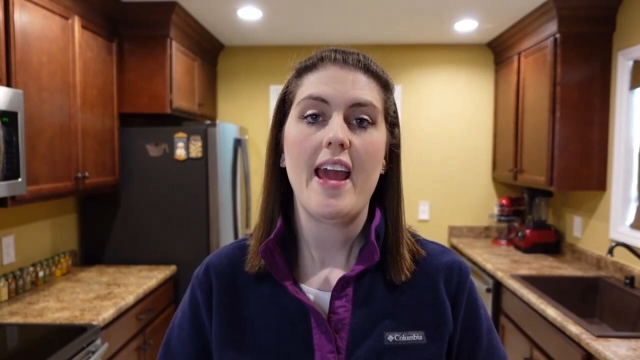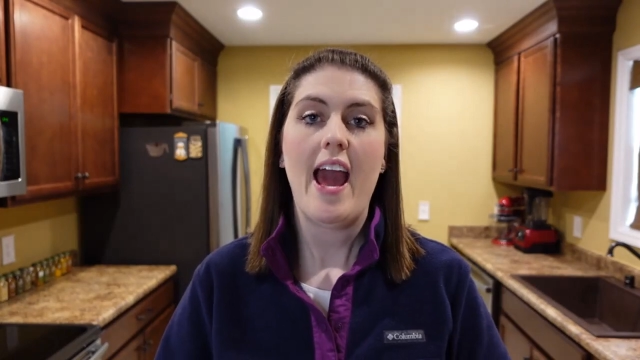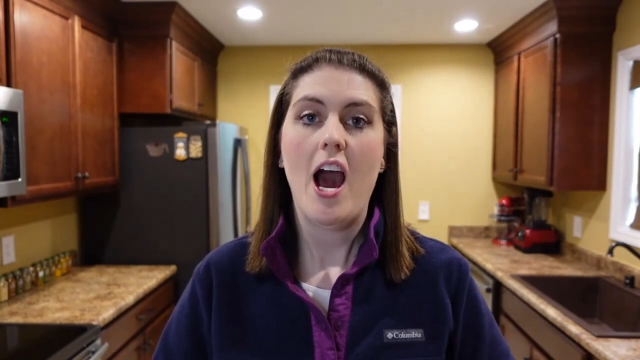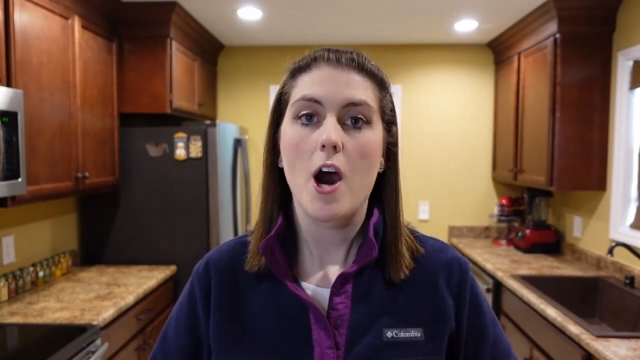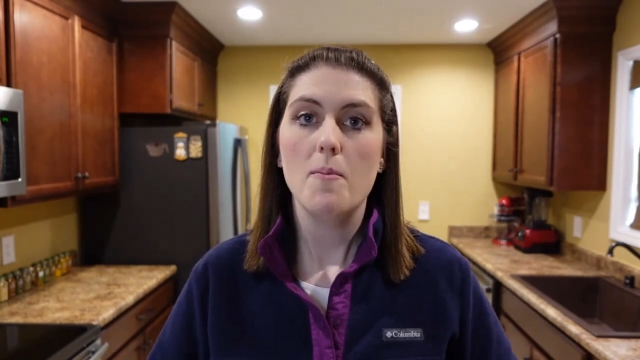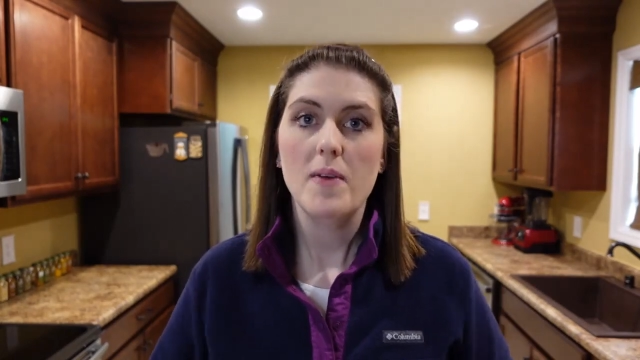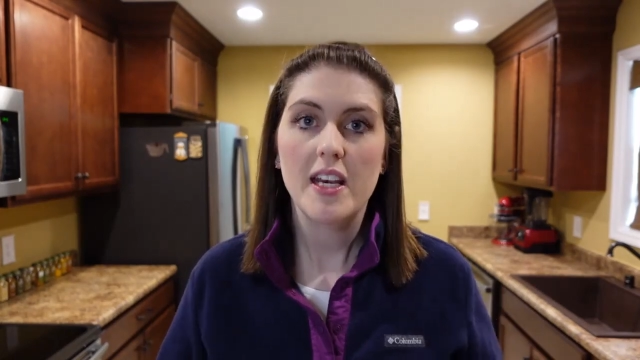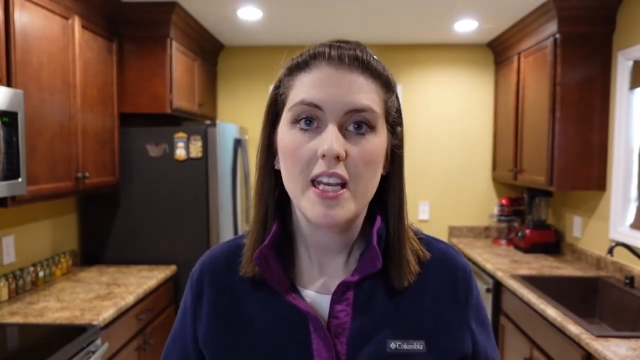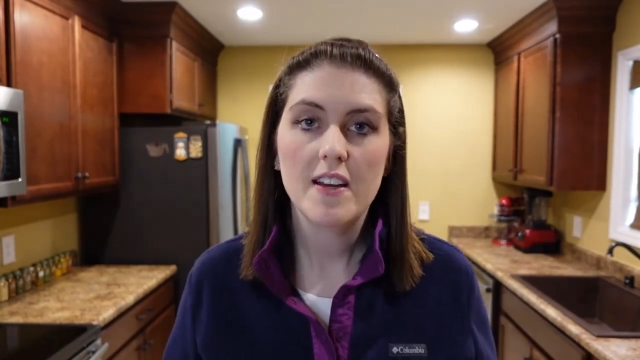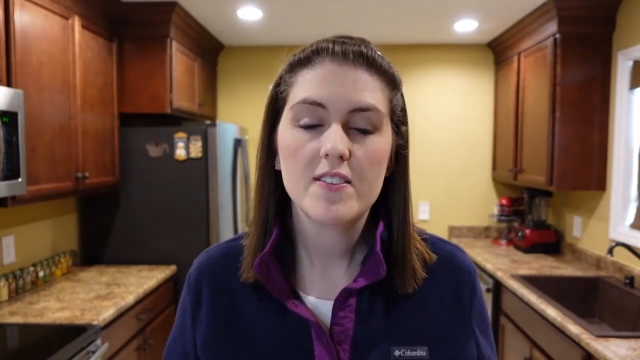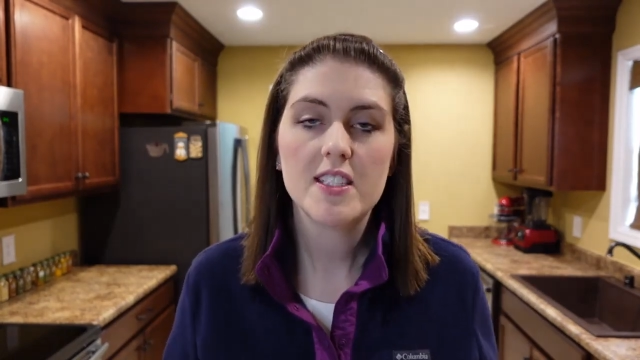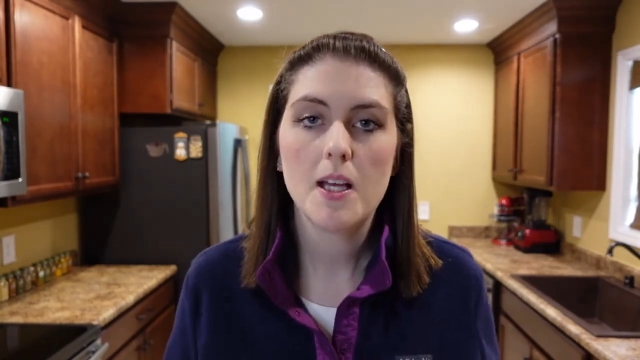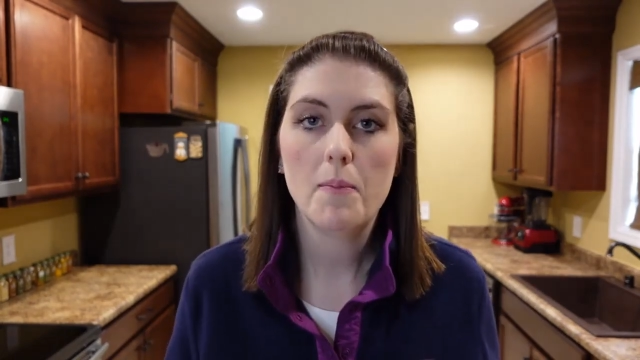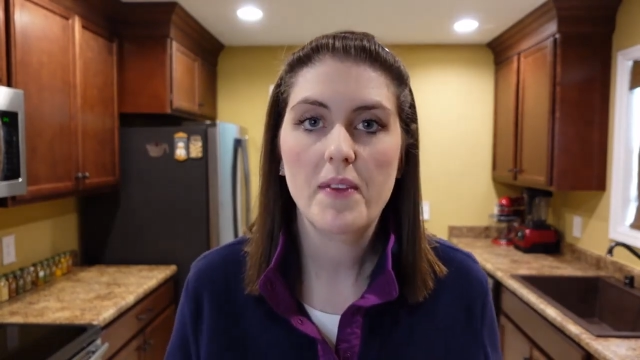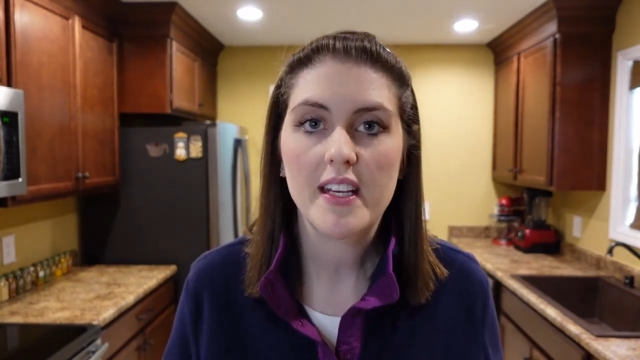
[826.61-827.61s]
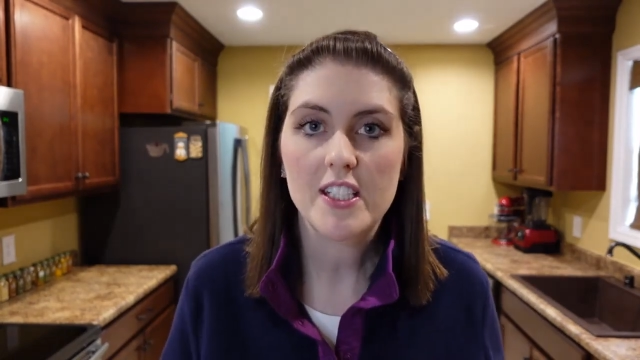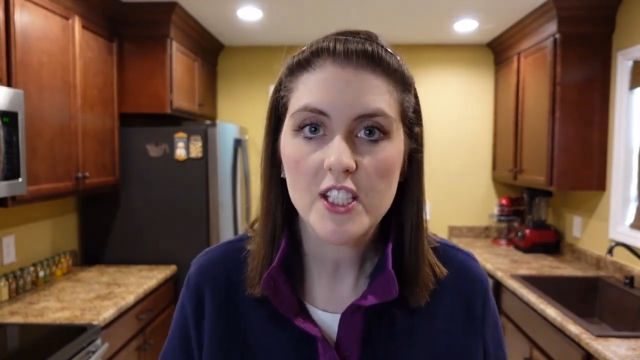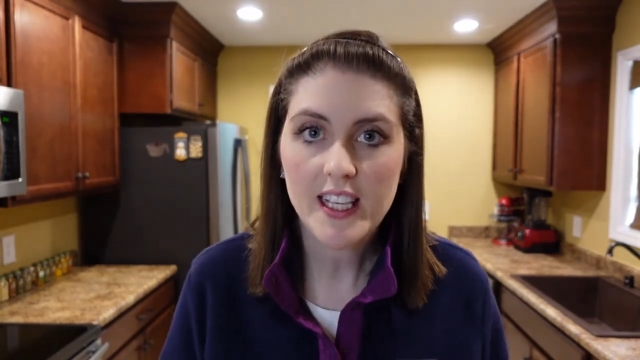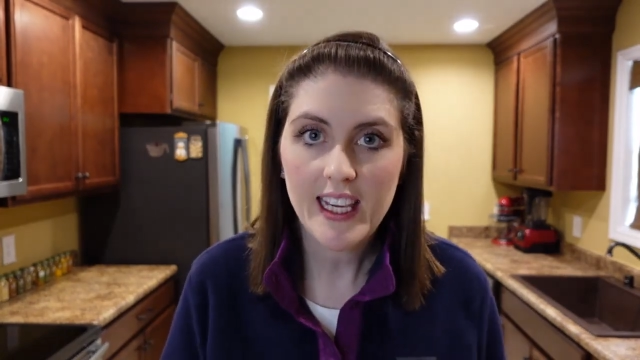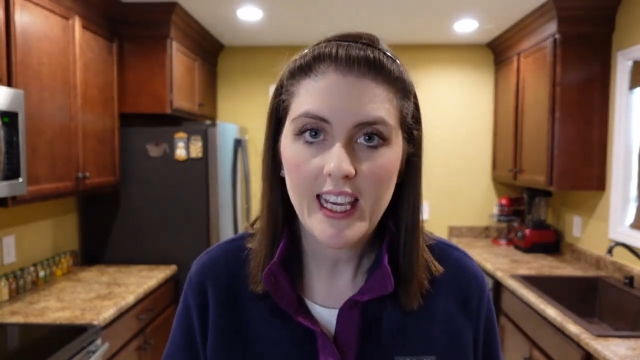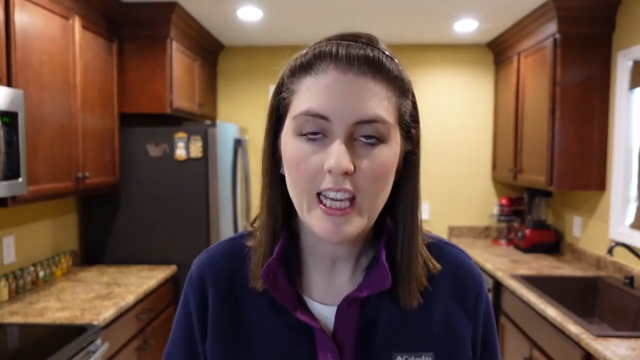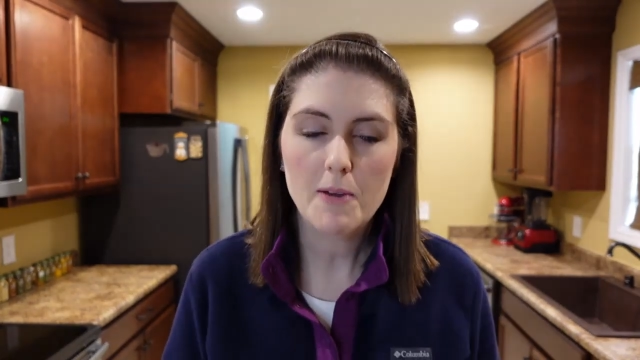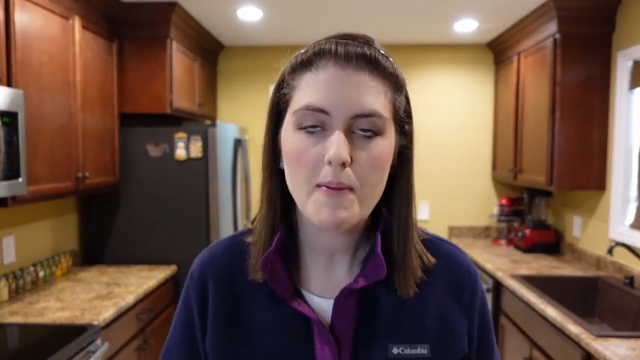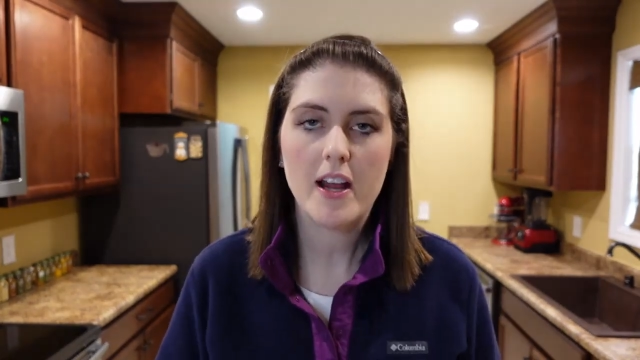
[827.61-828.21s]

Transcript: how many of something to keep.